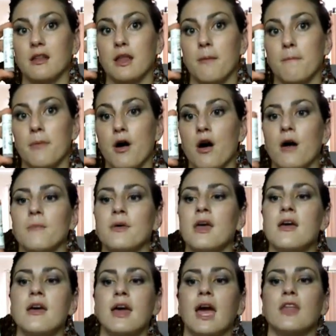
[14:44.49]
lip balm,
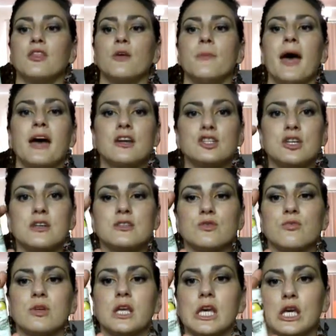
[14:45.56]
and their packaging is
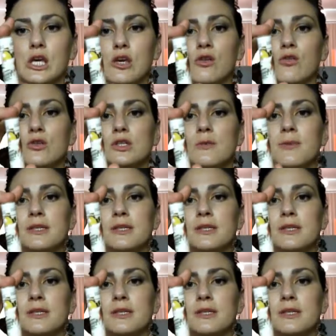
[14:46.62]
really cute.